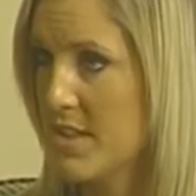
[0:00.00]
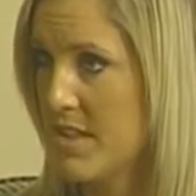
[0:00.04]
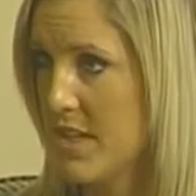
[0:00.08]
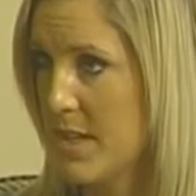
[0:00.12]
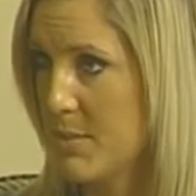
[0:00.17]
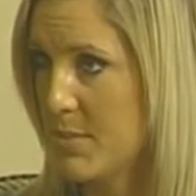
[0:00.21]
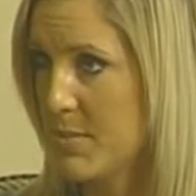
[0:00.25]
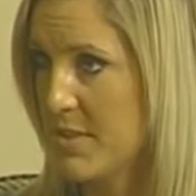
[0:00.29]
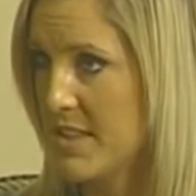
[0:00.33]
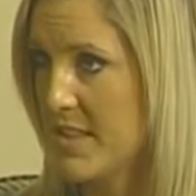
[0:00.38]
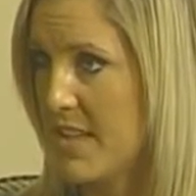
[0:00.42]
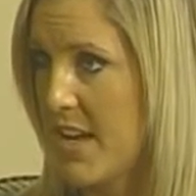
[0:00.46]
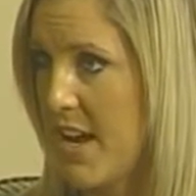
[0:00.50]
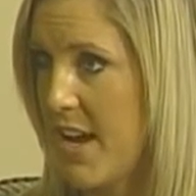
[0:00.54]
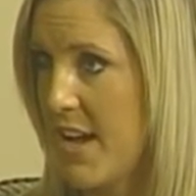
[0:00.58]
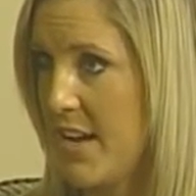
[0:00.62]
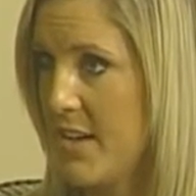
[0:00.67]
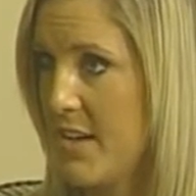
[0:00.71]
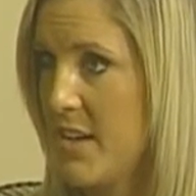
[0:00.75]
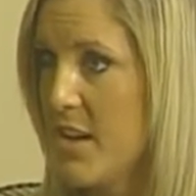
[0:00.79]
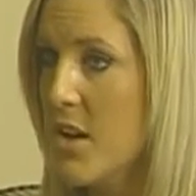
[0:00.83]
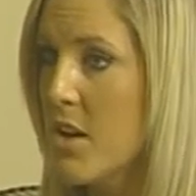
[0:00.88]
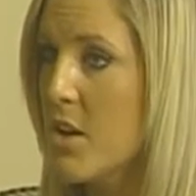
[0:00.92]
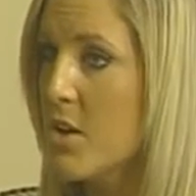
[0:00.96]
tips
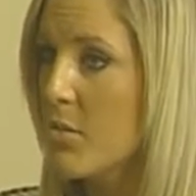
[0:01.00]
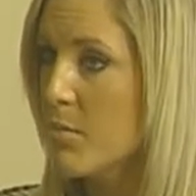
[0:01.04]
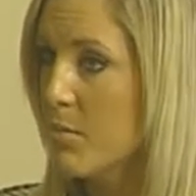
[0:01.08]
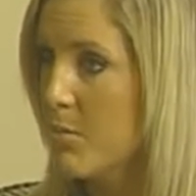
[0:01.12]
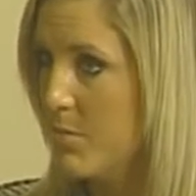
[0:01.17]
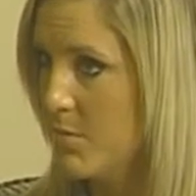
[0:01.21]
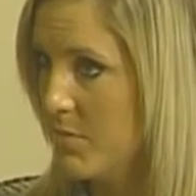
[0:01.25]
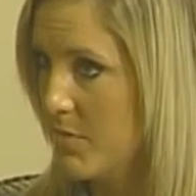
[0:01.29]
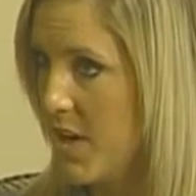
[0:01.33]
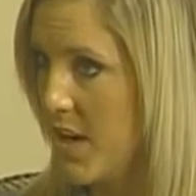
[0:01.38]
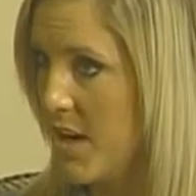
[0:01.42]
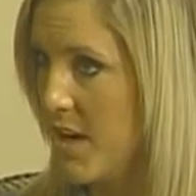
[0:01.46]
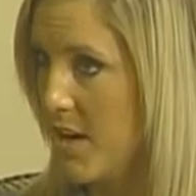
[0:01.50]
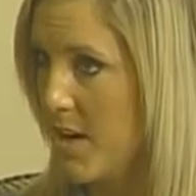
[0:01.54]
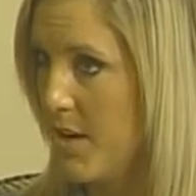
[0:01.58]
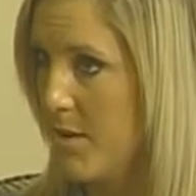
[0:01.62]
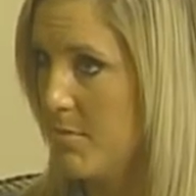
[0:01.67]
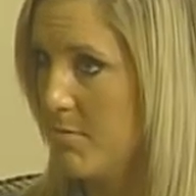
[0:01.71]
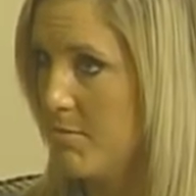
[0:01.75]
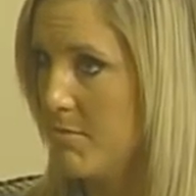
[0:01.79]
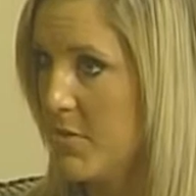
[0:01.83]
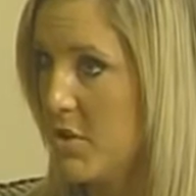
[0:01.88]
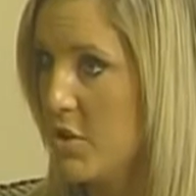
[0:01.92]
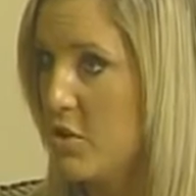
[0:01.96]
that
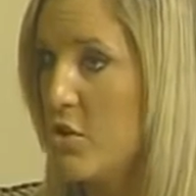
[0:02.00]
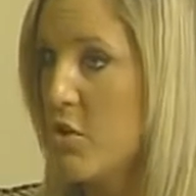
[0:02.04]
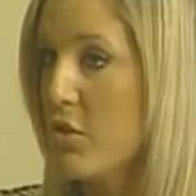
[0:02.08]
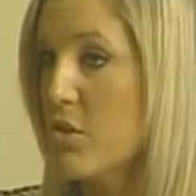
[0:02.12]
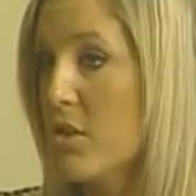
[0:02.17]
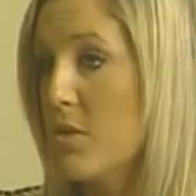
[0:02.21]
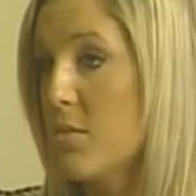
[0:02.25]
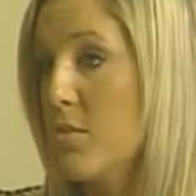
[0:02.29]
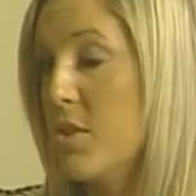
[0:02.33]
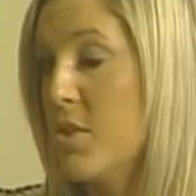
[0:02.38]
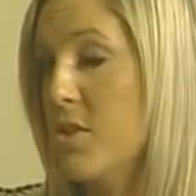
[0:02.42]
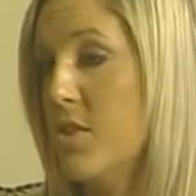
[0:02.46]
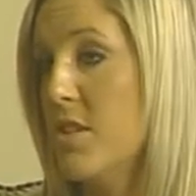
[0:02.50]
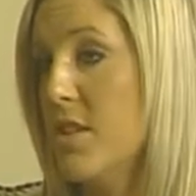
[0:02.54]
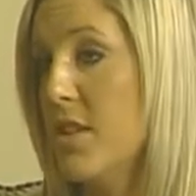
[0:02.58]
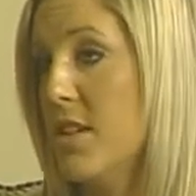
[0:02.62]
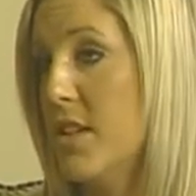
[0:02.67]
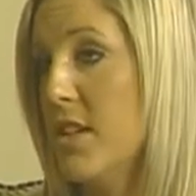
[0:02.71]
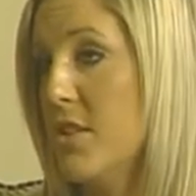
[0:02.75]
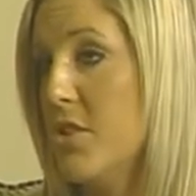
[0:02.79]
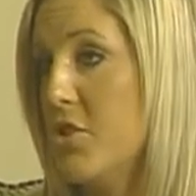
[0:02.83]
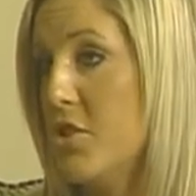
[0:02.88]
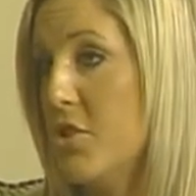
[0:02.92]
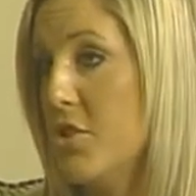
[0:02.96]
um, you know the community
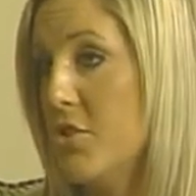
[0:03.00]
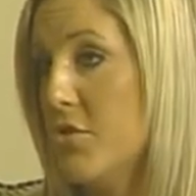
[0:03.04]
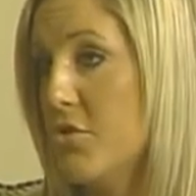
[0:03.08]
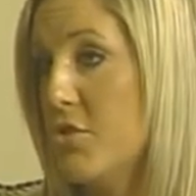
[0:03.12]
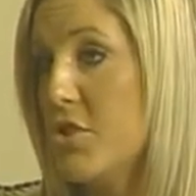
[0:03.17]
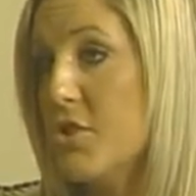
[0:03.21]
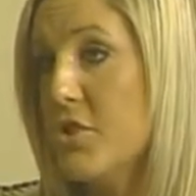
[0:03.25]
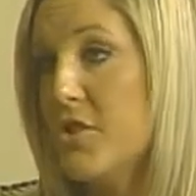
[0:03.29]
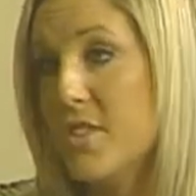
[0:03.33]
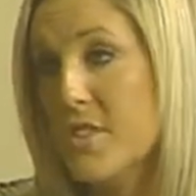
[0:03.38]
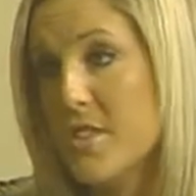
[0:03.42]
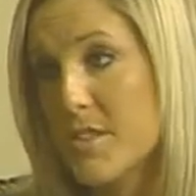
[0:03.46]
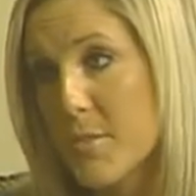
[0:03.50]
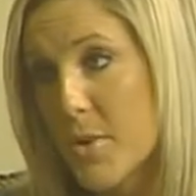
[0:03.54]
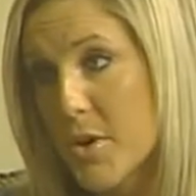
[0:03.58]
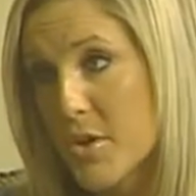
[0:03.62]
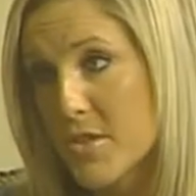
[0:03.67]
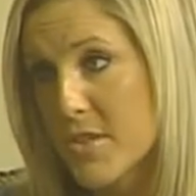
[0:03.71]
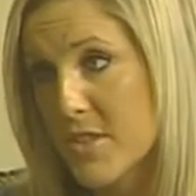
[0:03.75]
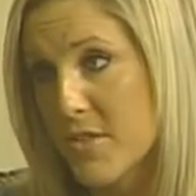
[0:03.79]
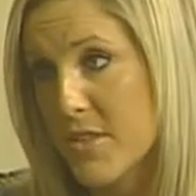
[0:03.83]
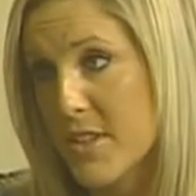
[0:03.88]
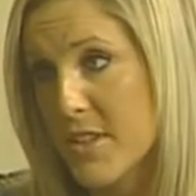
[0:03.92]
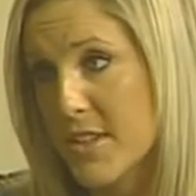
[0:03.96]
can do to
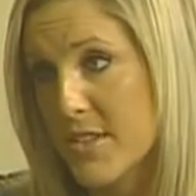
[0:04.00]
dispose yeah. of